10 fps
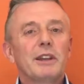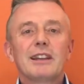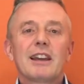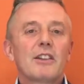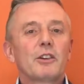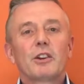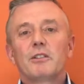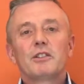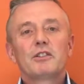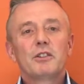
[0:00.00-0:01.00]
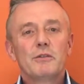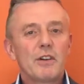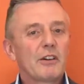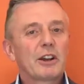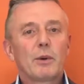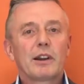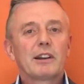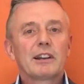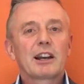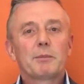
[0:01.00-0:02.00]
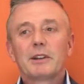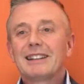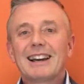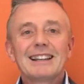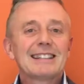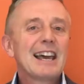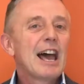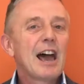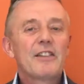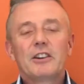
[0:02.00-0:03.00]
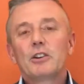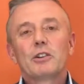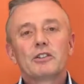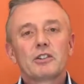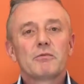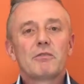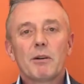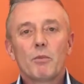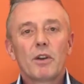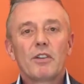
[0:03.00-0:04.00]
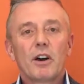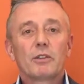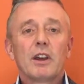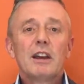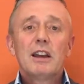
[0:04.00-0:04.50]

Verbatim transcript: We can get those over to you very quickly in a couple of days, and then you can just run with those.